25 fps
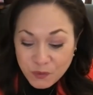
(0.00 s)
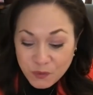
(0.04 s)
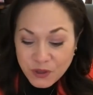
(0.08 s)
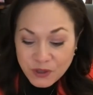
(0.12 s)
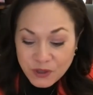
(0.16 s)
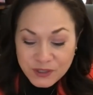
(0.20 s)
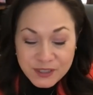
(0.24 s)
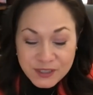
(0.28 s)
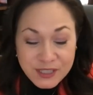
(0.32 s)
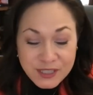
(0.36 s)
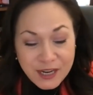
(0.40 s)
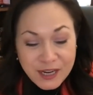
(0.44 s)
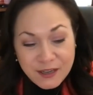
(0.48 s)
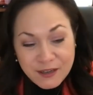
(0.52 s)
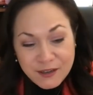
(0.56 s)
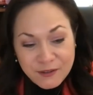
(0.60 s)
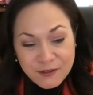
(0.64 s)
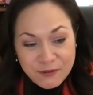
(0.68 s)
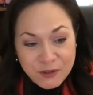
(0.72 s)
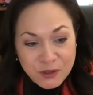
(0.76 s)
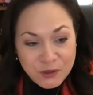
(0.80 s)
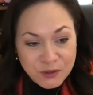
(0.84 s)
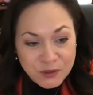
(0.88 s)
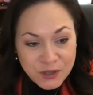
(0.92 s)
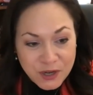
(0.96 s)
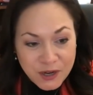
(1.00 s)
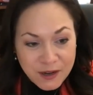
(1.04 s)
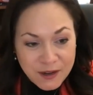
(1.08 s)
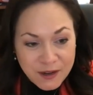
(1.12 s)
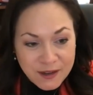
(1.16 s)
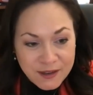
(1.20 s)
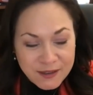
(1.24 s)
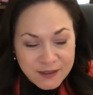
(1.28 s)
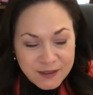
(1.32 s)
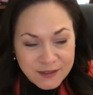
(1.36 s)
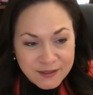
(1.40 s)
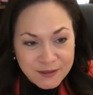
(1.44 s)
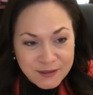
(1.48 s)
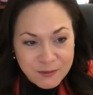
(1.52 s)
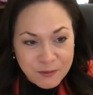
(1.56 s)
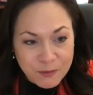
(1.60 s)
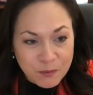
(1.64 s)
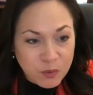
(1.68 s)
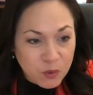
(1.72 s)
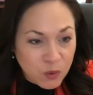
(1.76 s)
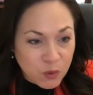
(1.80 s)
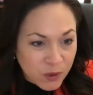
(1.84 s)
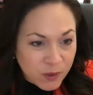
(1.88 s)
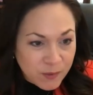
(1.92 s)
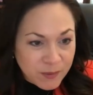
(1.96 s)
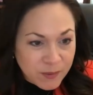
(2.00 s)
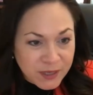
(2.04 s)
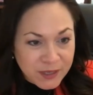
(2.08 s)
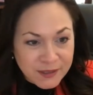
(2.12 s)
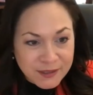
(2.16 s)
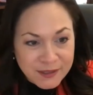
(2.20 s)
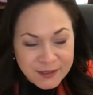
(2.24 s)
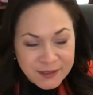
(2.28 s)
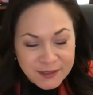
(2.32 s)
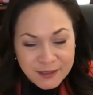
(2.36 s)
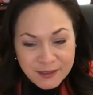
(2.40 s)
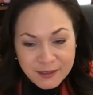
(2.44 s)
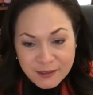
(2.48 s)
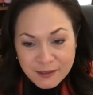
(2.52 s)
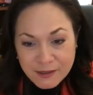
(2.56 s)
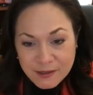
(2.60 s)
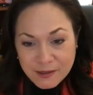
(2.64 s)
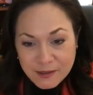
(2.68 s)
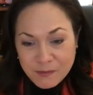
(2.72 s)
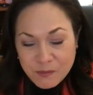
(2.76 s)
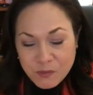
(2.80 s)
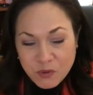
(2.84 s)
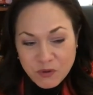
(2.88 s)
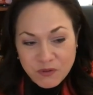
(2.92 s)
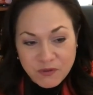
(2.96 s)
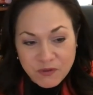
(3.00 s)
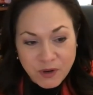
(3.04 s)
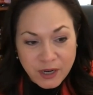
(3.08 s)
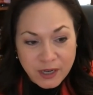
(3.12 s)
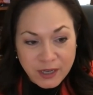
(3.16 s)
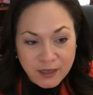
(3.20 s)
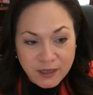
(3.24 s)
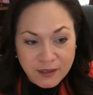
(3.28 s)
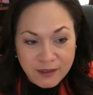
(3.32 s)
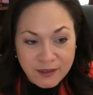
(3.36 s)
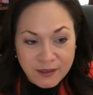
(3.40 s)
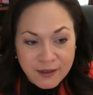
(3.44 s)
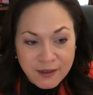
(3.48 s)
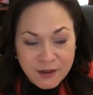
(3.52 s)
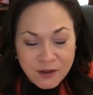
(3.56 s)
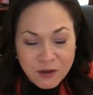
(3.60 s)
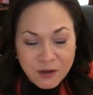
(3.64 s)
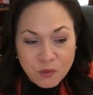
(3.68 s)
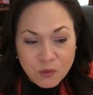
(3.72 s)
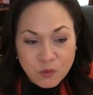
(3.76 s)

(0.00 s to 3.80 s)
the state of Utah as employment and providing